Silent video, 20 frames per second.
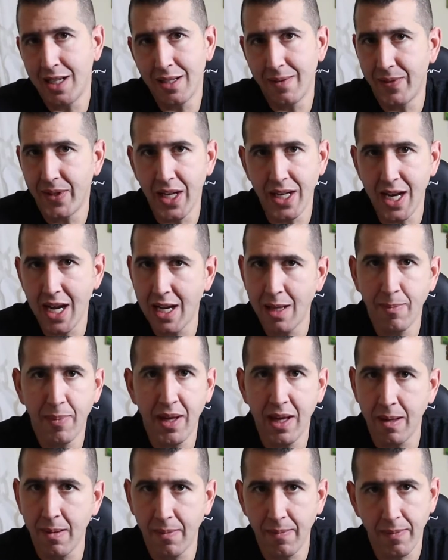at
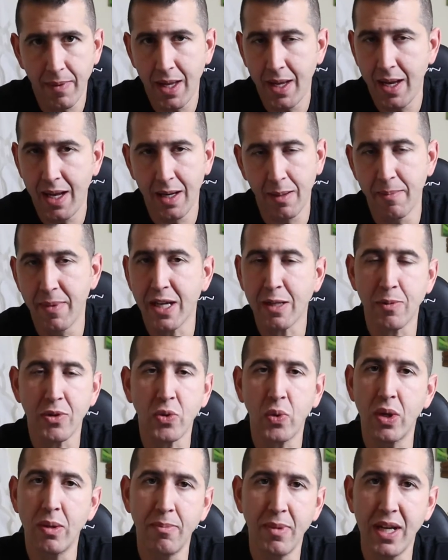1080p and a mix
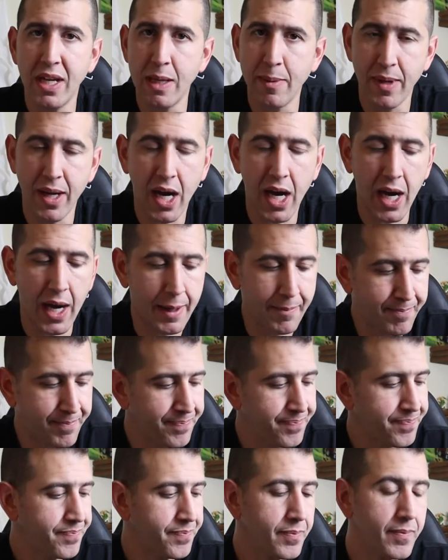between medium and high.
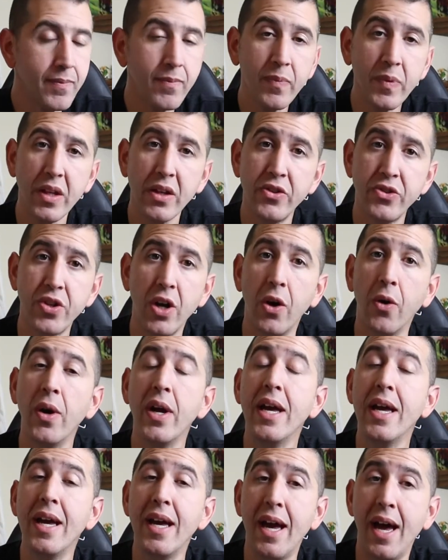So
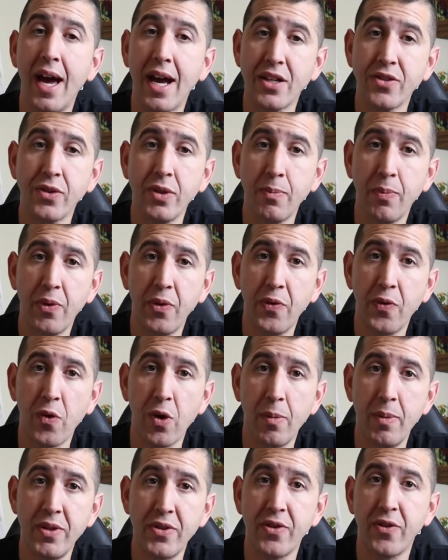excellent
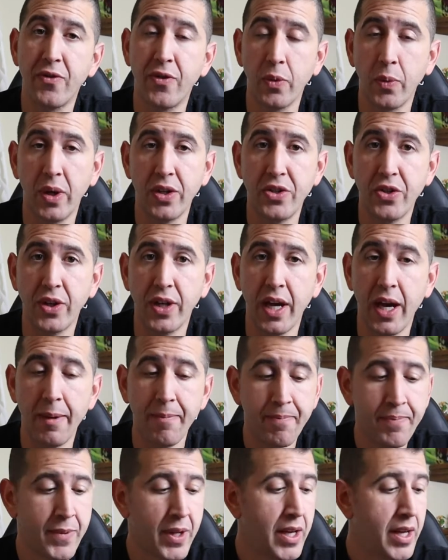performance for what you get.
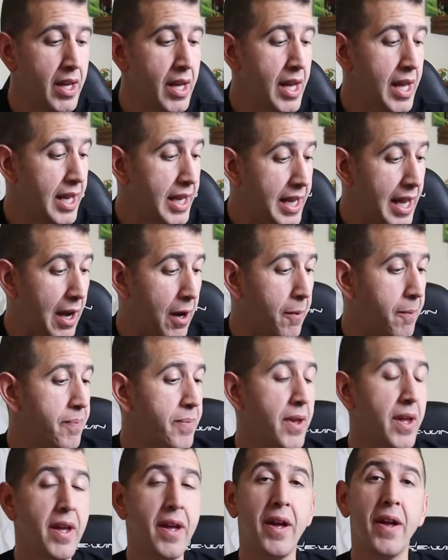Now,
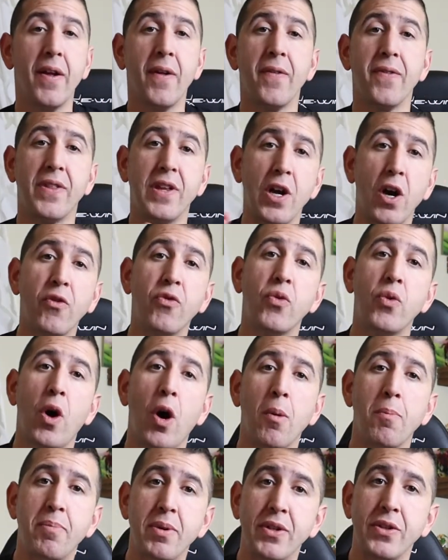the
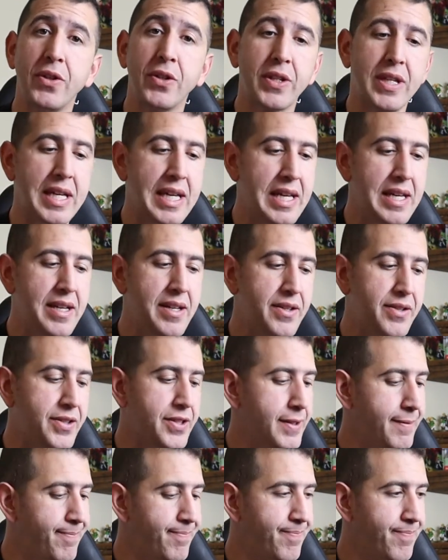overall build is